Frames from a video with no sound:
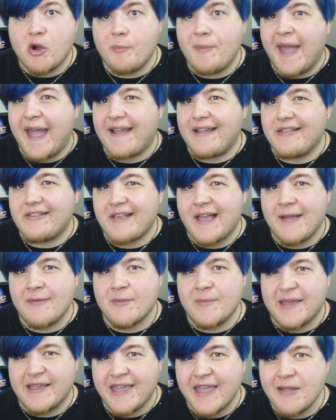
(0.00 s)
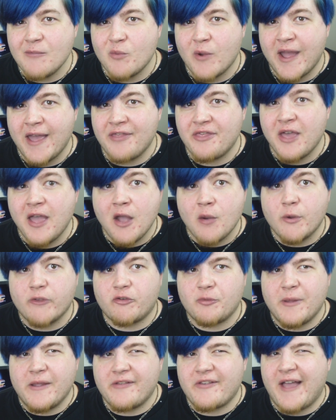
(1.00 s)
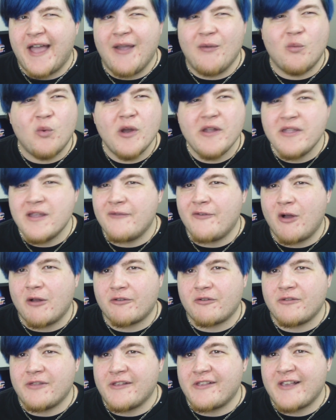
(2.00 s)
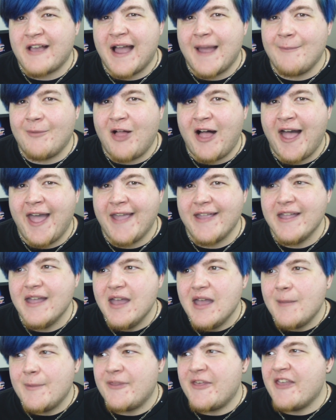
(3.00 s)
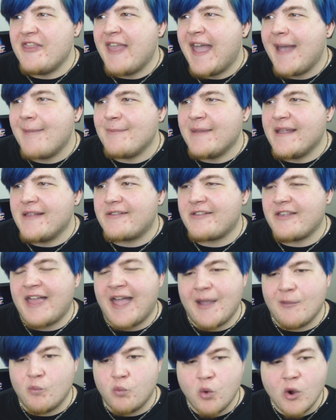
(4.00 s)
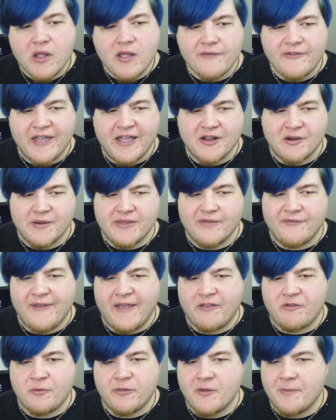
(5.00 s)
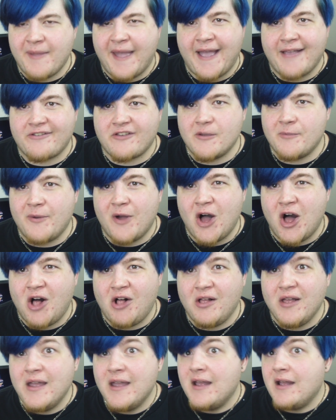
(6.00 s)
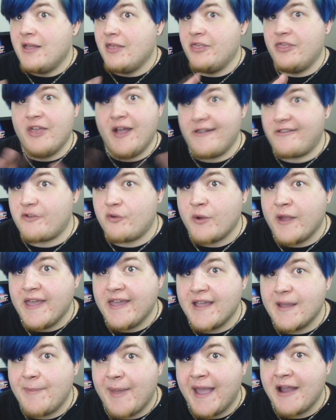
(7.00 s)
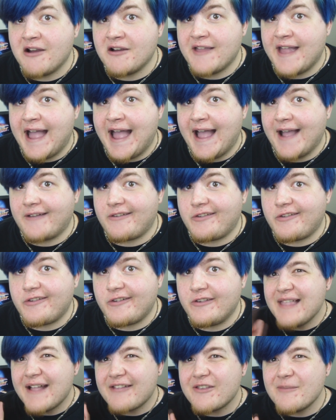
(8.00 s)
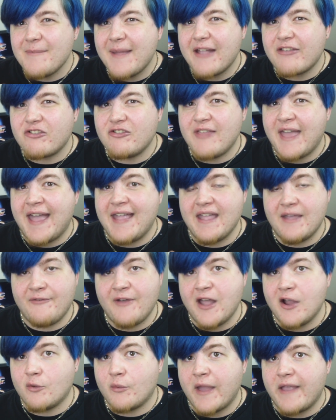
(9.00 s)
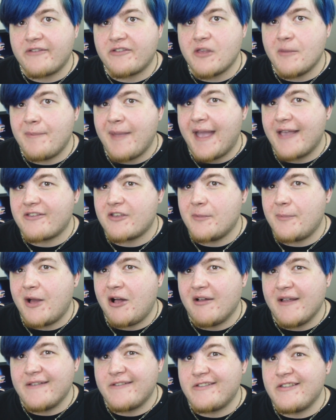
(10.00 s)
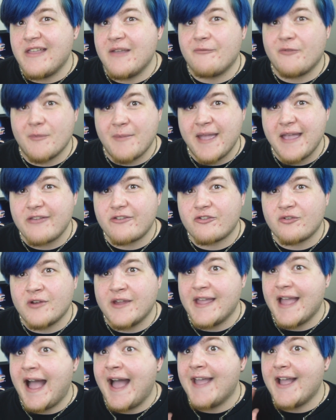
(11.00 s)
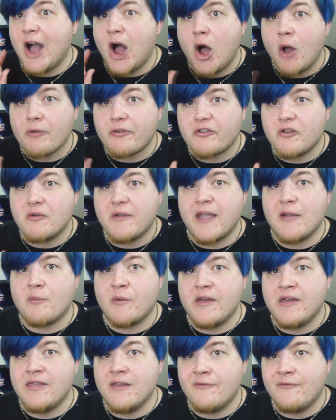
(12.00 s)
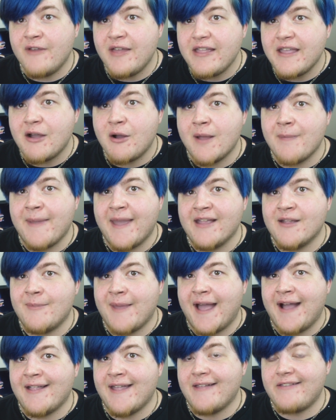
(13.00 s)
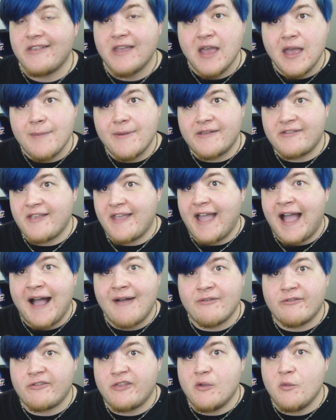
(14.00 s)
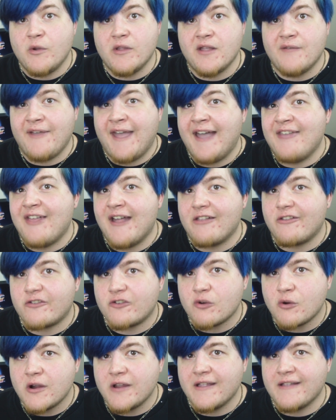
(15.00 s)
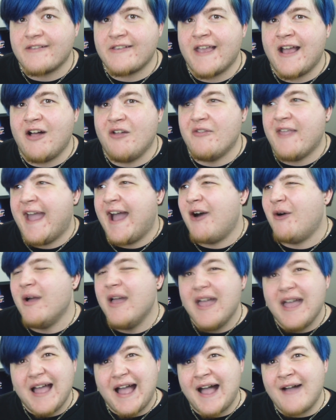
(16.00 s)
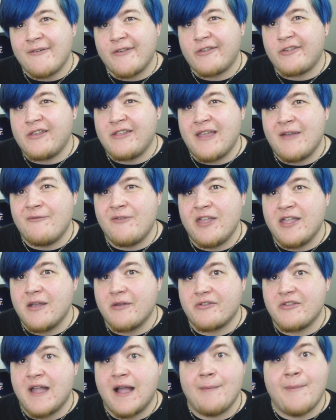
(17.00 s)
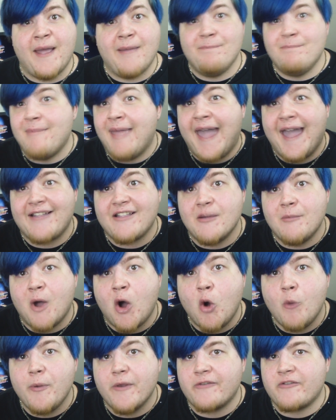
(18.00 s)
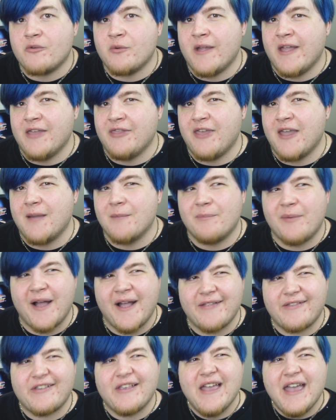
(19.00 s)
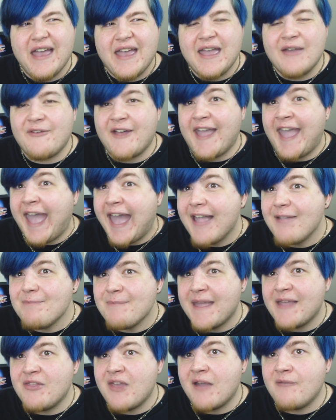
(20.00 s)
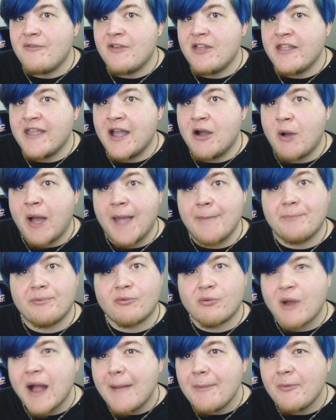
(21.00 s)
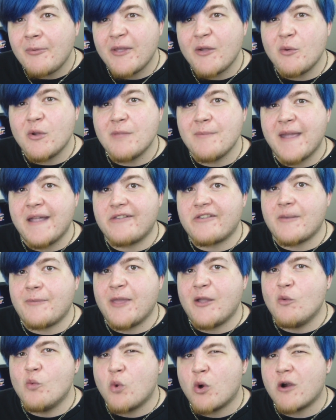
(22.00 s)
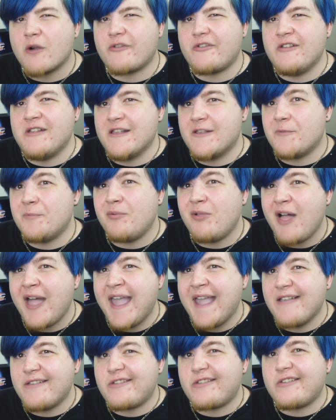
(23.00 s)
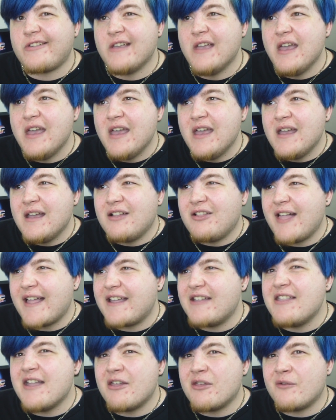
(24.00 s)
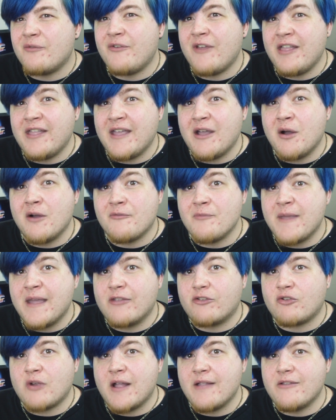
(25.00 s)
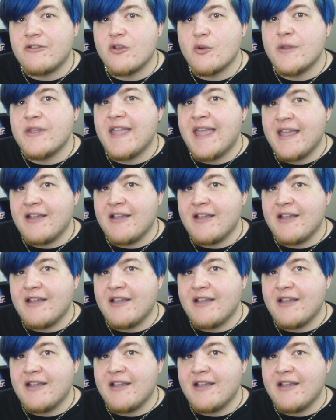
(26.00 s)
go back in time to begin with, which means I wouldn't have altered the timeline, but then that means that I would have hit her in the face with a basketball, thus creating a paradox. Not to mention that if I erase the basketball incident from history, I also get rid of the video I made about it, because I obviously wouldn't have had that story to tell. Now, obviously that video is not my magnum opus or anything, but if I hadn't made that video, I probably would have made something worse in its place, like another video of me trying to do an